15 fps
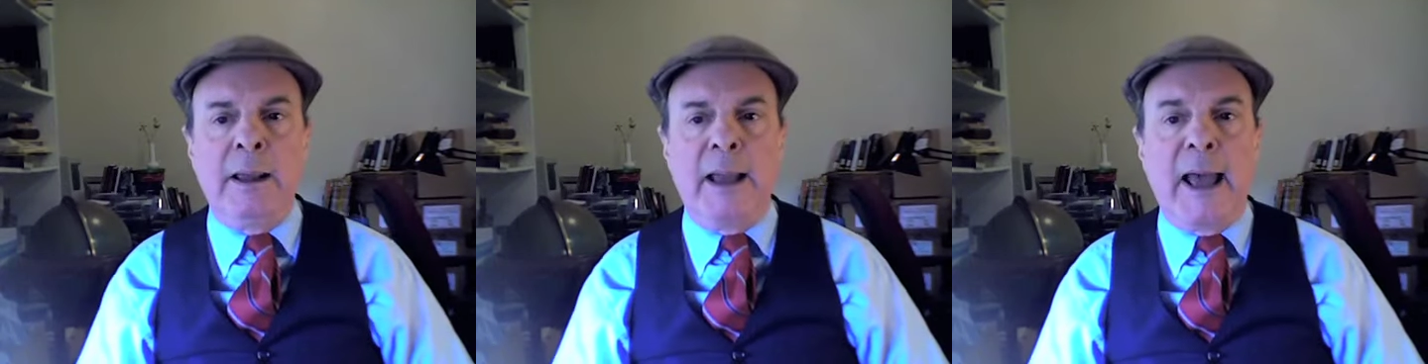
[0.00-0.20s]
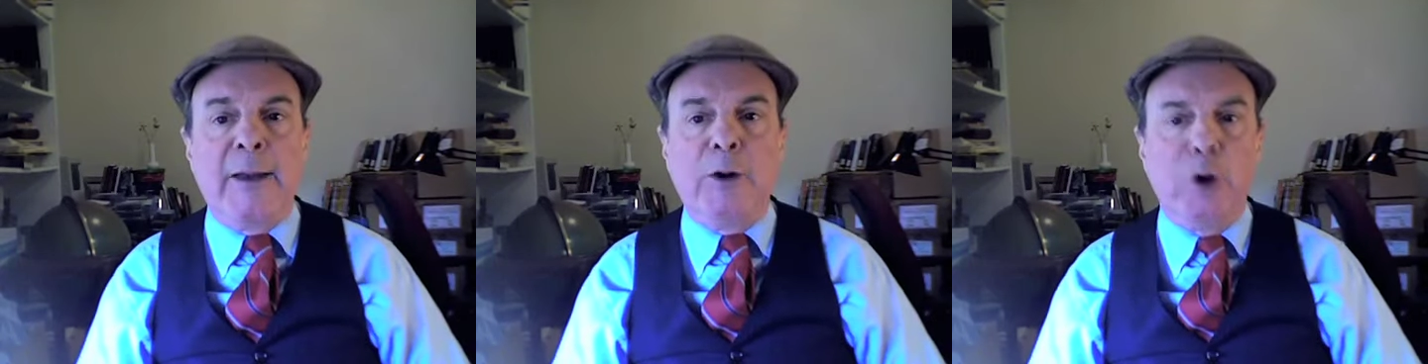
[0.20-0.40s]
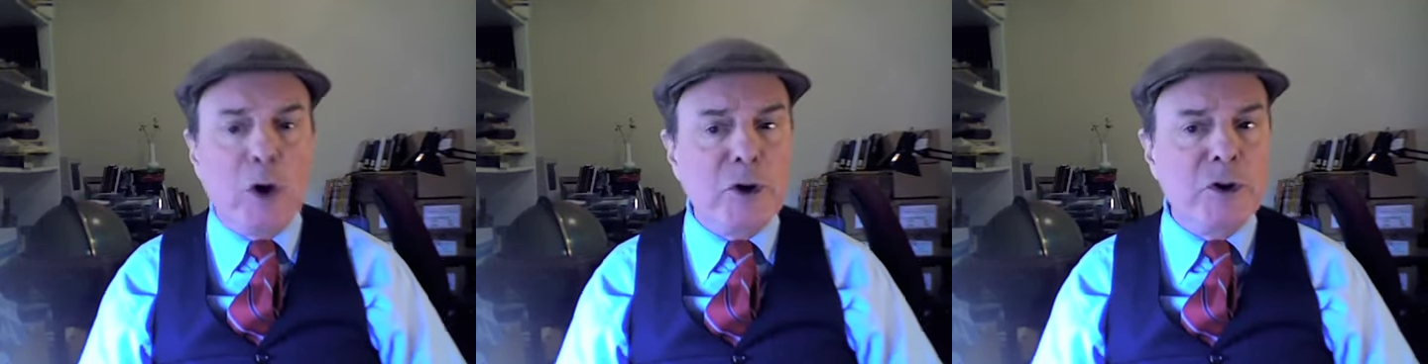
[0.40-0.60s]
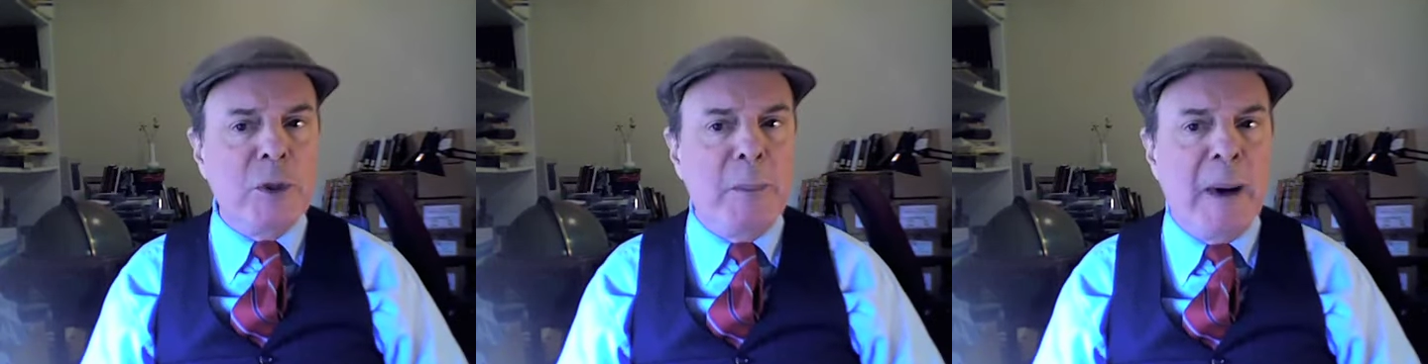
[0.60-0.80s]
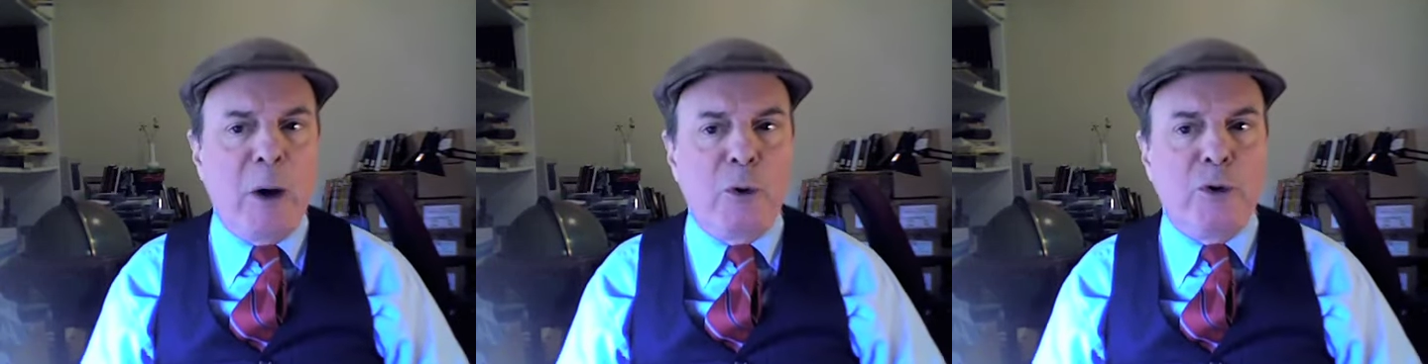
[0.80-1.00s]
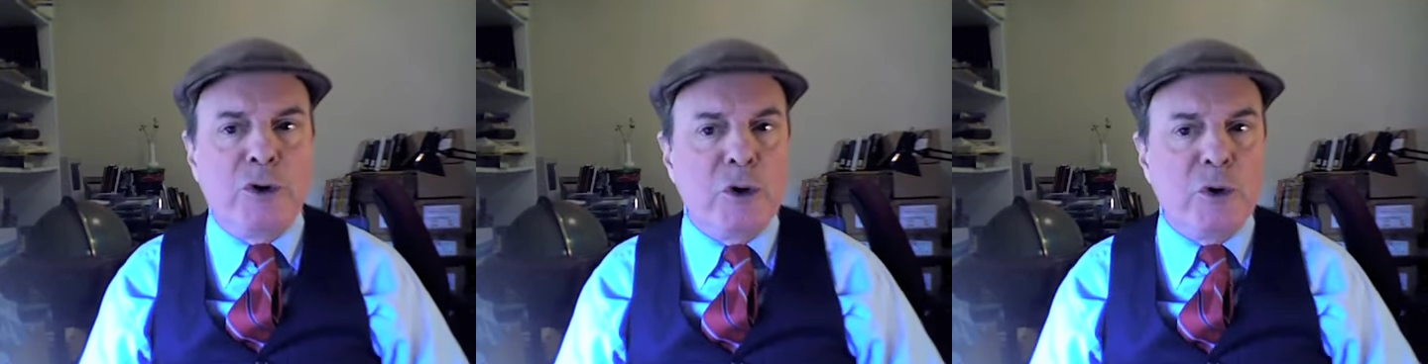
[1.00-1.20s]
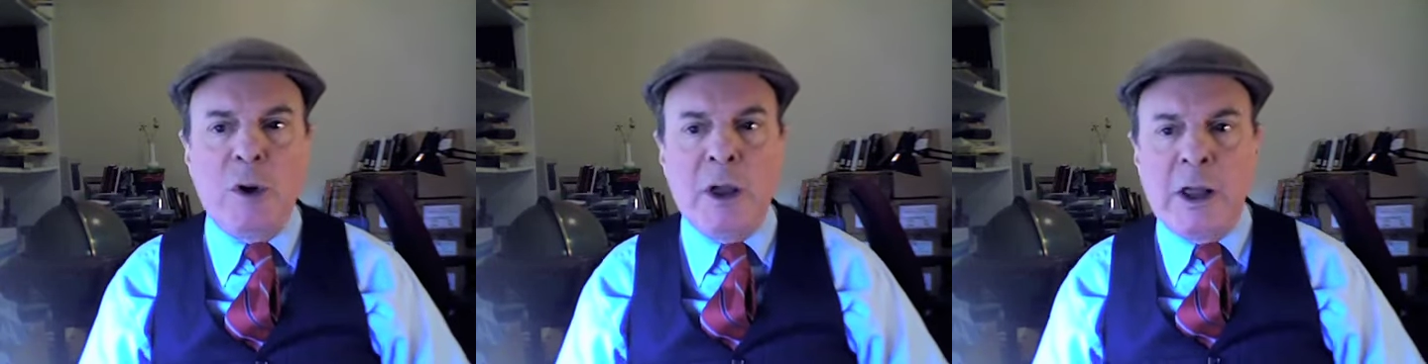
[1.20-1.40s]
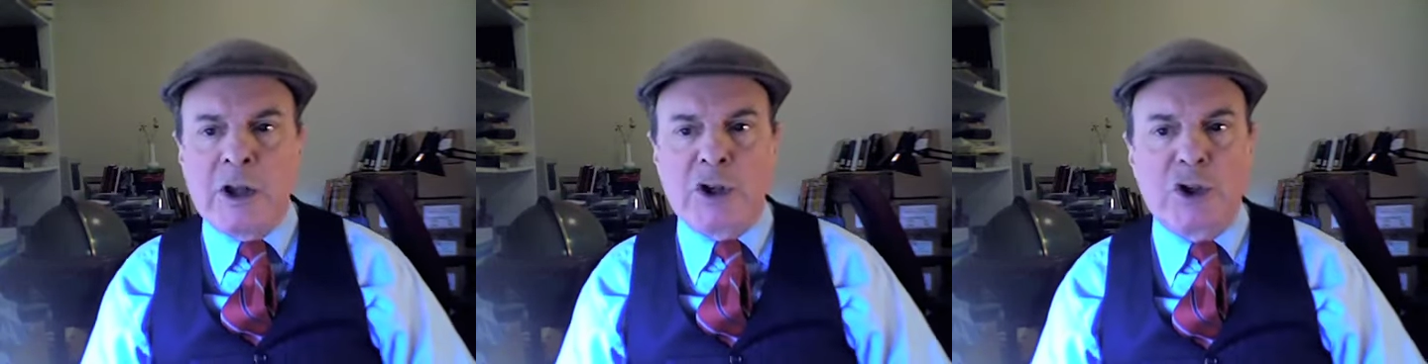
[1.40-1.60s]
and looked about to
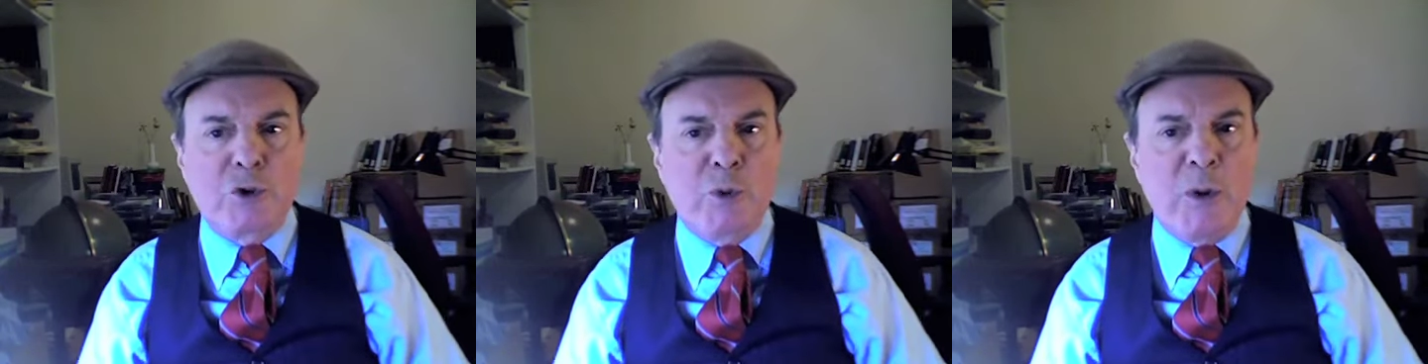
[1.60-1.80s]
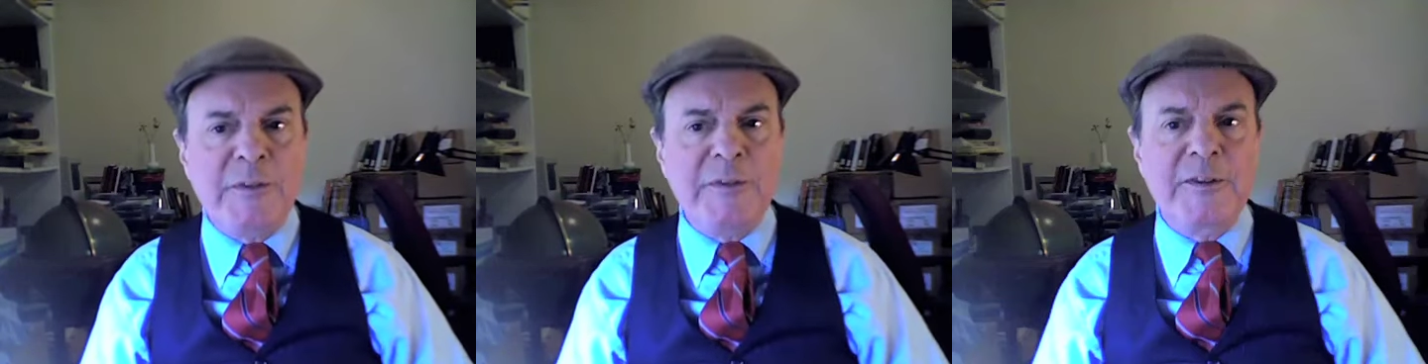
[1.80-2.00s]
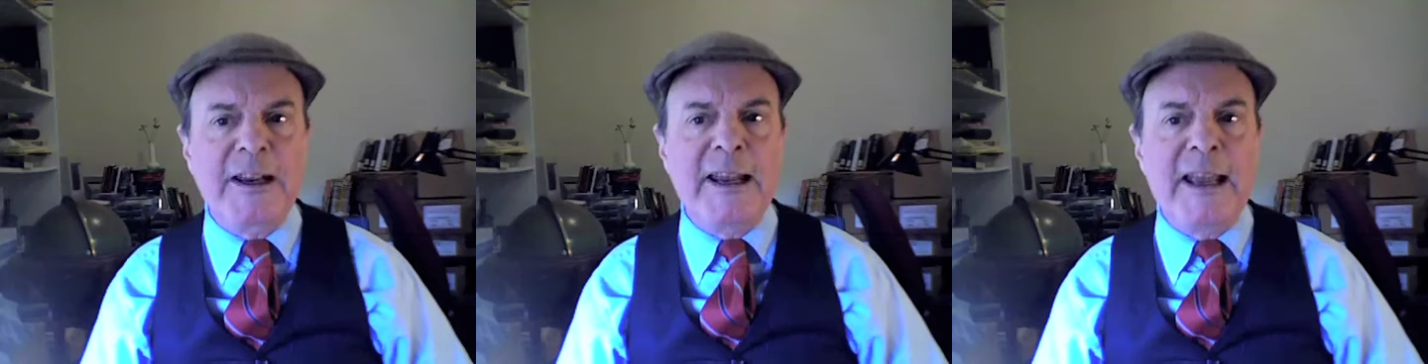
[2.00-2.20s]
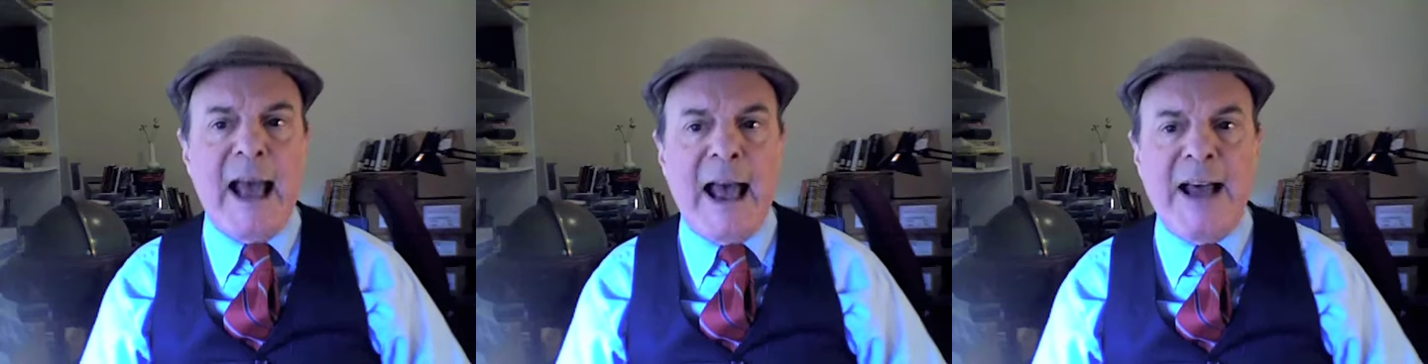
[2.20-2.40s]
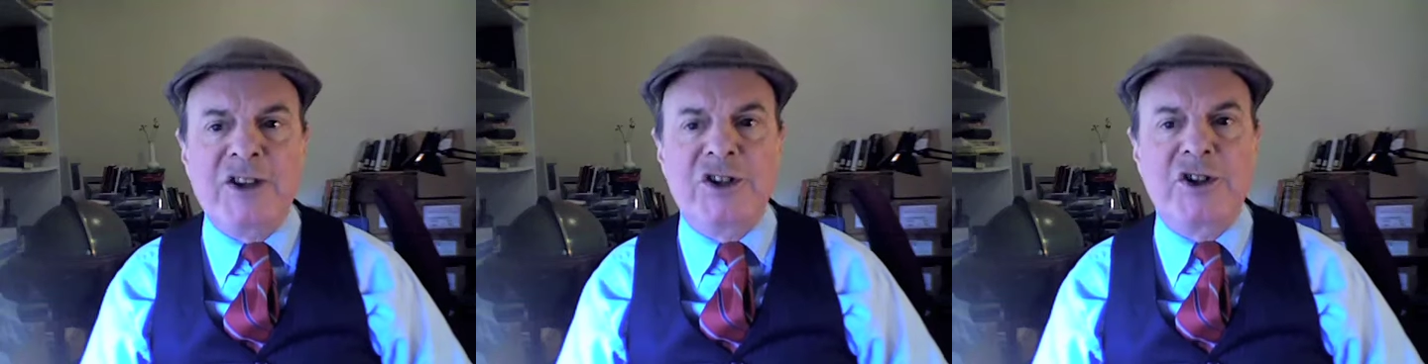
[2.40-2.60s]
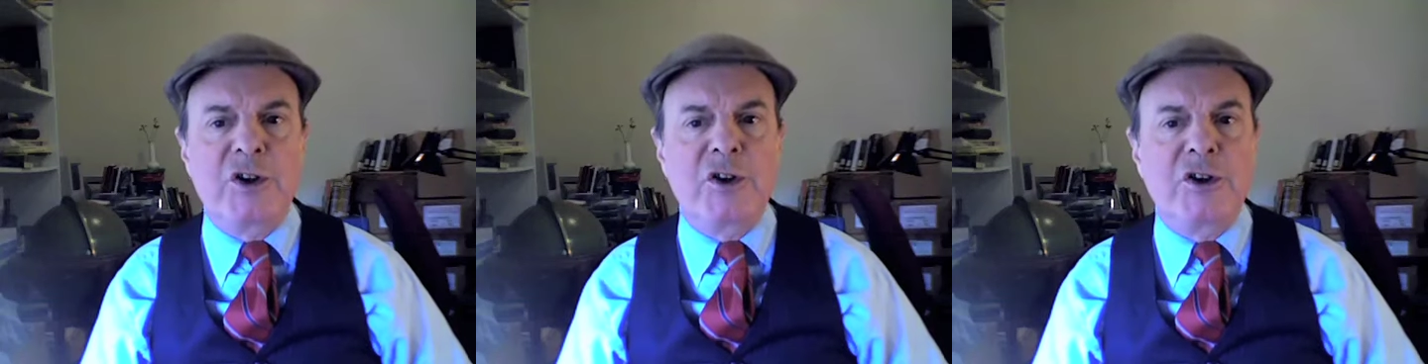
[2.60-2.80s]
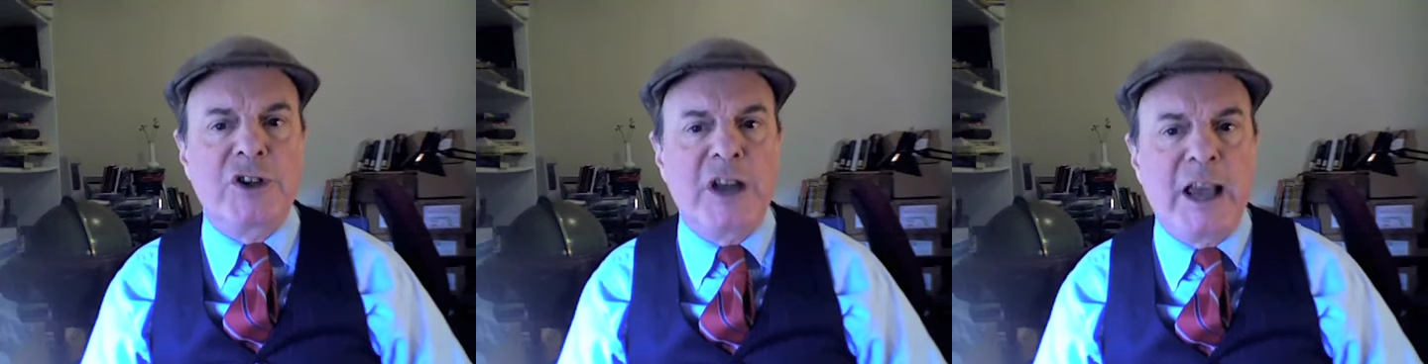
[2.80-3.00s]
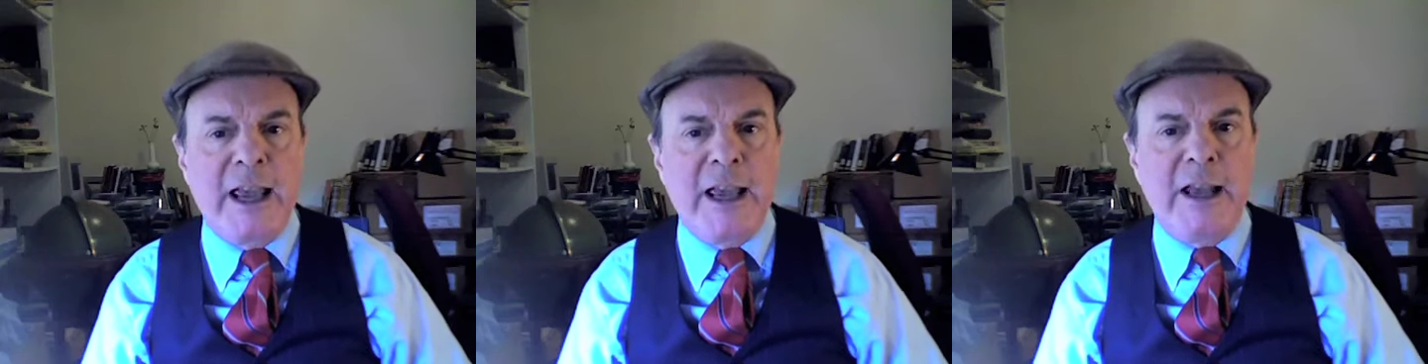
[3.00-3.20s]
swiftly
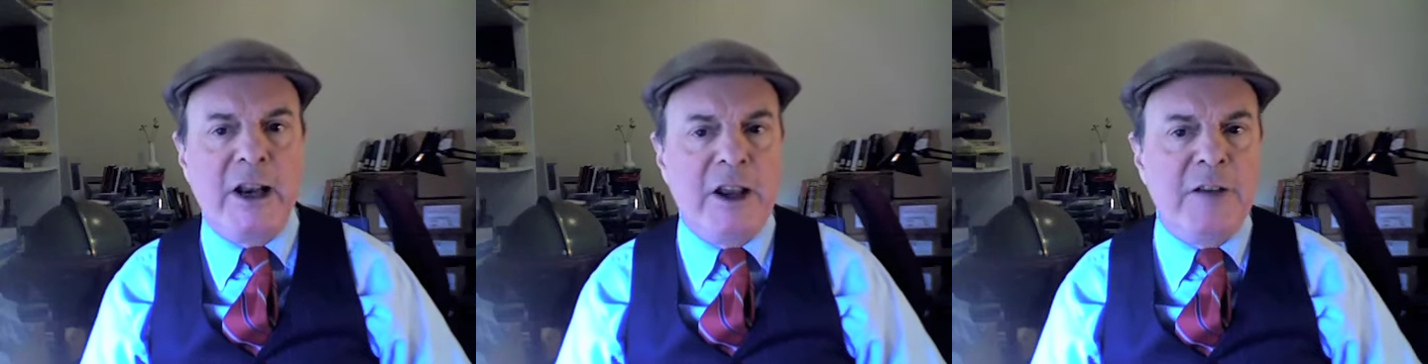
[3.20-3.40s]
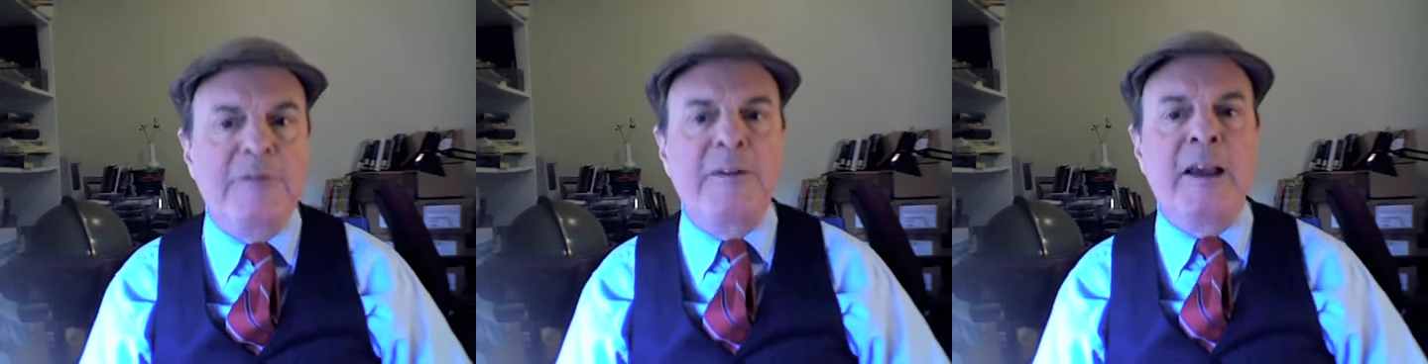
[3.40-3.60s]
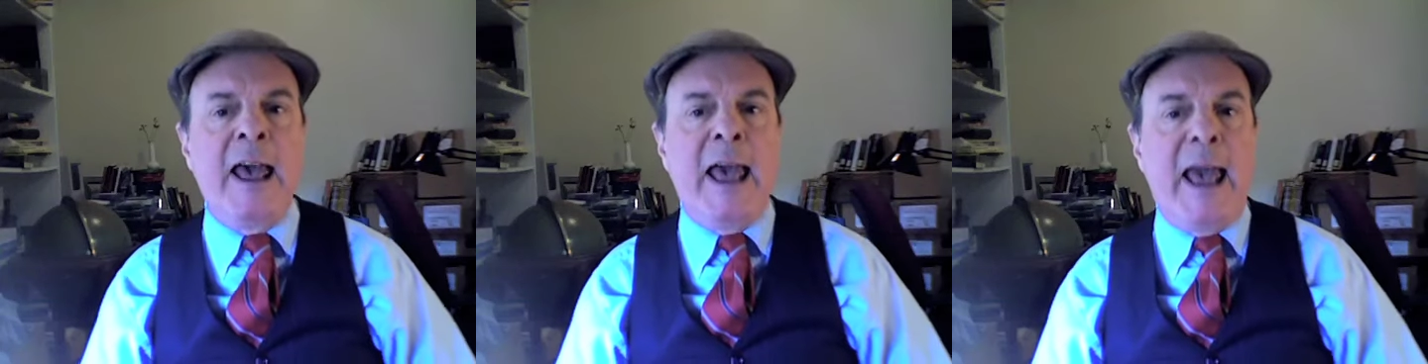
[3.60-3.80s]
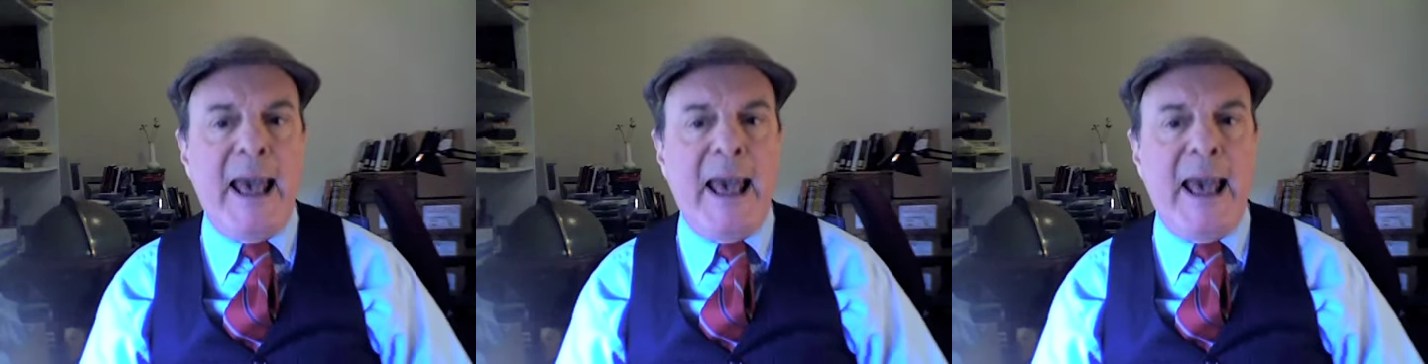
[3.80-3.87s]
ascertain if